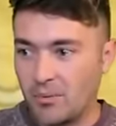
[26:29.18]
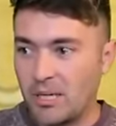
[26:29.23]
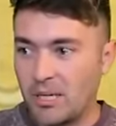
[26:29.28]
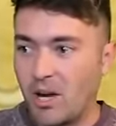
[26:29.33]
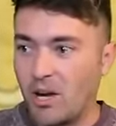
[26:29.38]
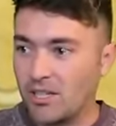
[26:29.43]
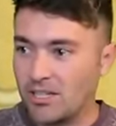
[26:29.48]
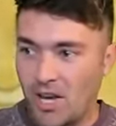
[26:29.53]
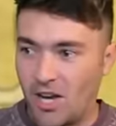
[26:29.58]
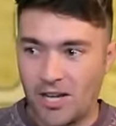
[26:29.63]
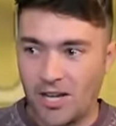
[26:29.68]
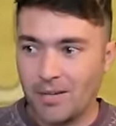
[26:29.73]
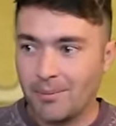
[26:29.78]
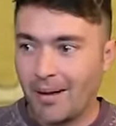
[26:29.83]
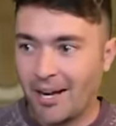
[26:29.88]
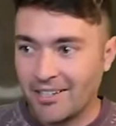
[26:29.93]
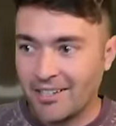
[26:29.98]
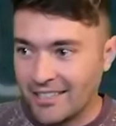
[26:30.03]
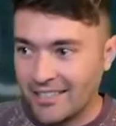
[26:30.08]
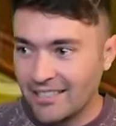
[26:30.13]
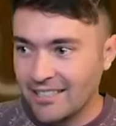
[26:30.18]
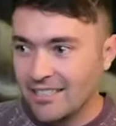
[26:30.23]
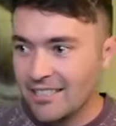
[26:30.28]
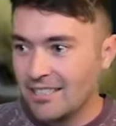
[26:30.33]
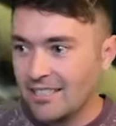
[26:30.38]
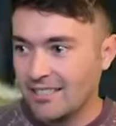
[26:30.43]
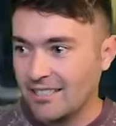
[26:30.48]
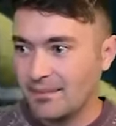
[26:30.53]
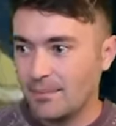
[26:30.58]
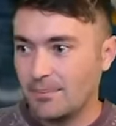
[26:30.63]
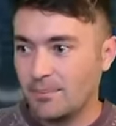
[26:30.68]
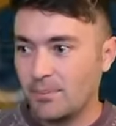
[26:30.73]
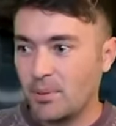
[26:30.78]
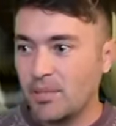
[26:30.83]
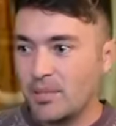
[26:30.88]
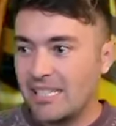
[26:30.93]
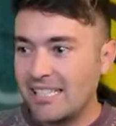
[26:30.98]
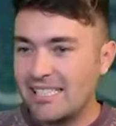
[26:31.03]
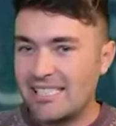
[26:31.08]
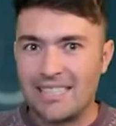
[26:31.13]
We all talk about it.
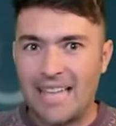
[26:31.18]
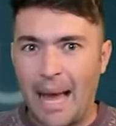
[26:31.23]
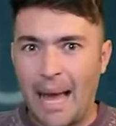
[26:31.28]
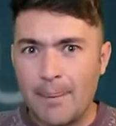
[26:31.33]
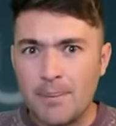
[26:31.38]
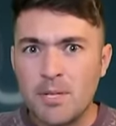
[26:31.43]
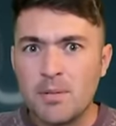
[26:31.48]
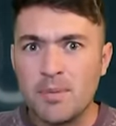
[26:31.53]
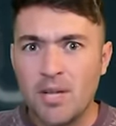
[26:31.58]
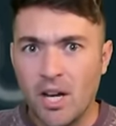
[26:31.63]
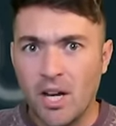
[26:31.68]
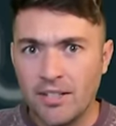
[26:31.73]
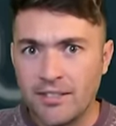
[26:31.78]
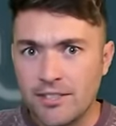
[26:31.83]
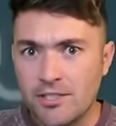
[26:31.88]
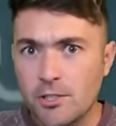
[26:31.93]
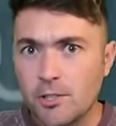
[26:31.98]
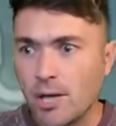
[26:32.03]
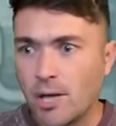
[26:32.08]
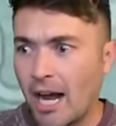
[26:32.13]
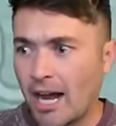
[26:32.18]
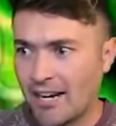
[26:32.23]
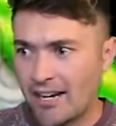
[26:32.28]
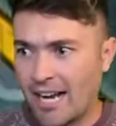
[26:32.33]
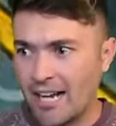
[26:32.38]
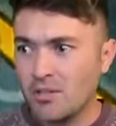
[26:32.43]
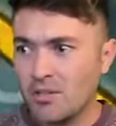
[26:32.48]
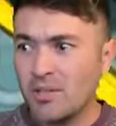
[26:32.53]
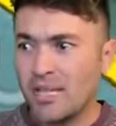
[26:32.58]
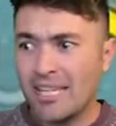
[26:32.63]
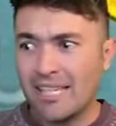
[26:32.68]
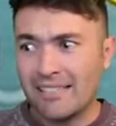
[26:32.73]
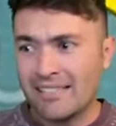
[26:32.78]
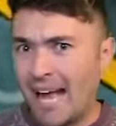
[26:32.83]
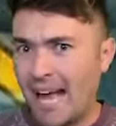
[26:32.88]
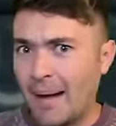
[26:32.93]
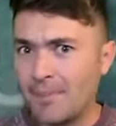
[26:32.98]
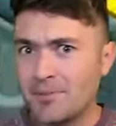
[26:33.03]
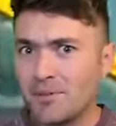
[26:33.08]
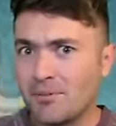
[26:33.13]
Police lapped me on this track. I don't get
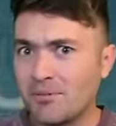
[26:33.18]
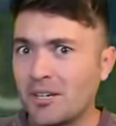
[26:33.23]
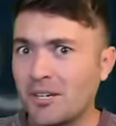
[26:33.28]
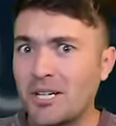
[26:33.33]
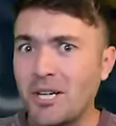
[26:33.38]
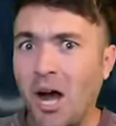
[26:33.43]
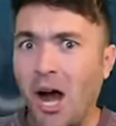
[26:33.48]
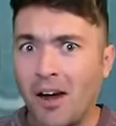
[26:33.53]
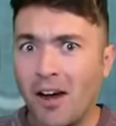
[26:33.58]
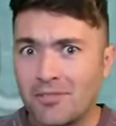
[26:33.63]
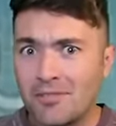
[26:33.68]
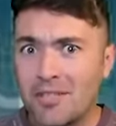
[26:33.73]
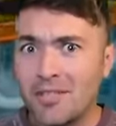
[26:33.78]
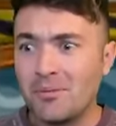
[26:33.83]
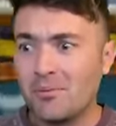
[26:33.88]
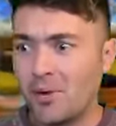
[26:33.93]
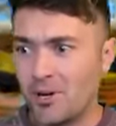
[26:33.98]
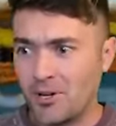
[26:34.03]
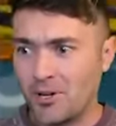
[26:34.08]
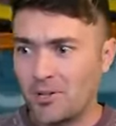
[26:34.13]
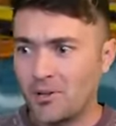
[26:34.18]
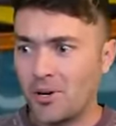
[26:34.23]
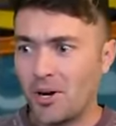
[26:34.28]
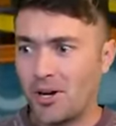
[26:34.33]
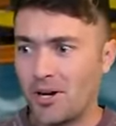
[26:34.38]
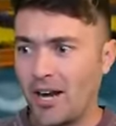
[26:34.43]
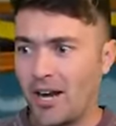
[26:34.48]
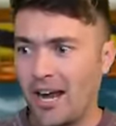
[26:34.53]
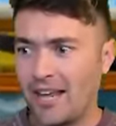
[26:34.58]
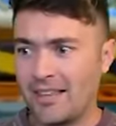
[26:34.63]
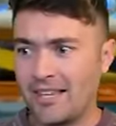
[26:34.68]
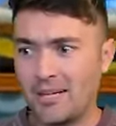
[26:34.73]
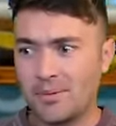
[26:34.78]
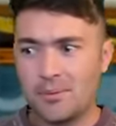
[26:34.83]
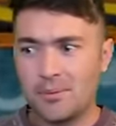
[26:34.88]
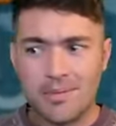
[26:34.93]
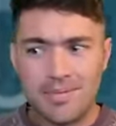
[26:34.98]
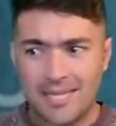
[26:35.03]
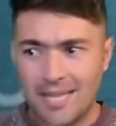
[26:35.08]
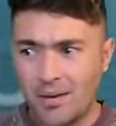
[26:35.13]
lapped very often in Mario Kart. I think it
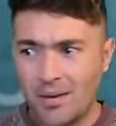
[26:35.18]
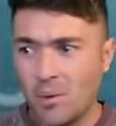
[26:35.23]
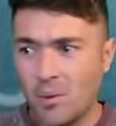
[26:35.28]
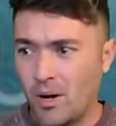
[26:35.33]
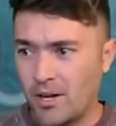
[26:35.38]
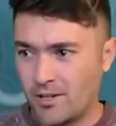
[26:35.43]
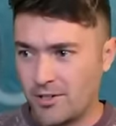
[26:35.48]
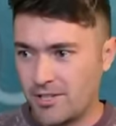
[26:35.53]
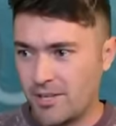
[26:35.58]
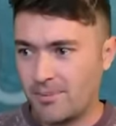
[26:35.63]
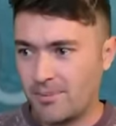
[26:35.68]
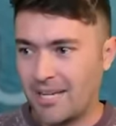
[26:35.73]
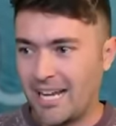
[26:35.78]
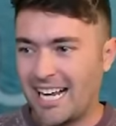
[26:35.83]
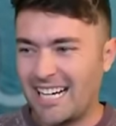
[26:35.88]
was day one or something.